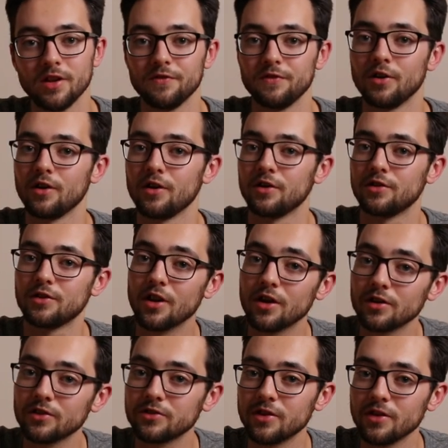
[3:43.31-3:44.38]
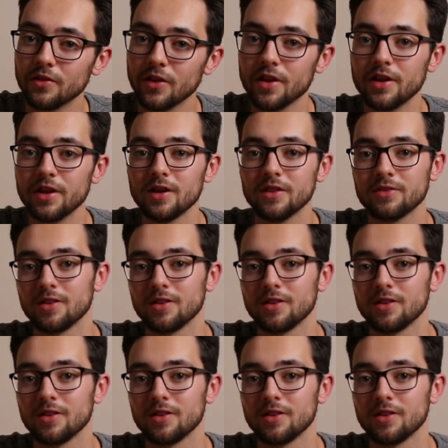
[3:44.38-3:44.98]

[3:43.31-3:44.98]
If you're under tungsten lighting,